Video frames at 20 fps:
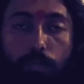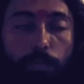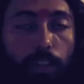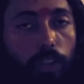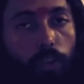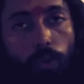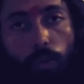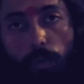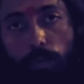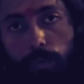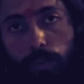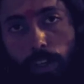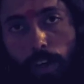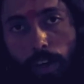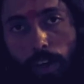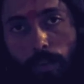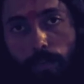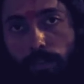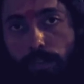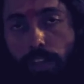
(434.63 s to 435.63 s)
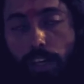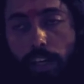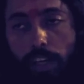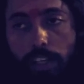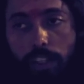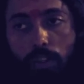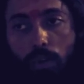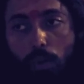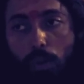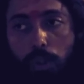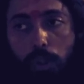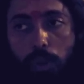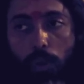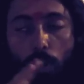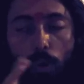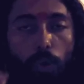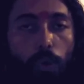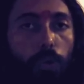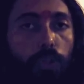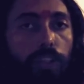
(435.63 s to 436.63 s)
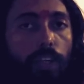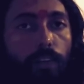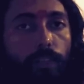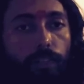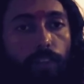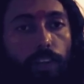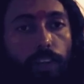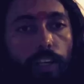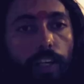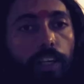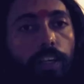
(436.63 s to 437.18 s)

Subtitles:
But no, there is no solution.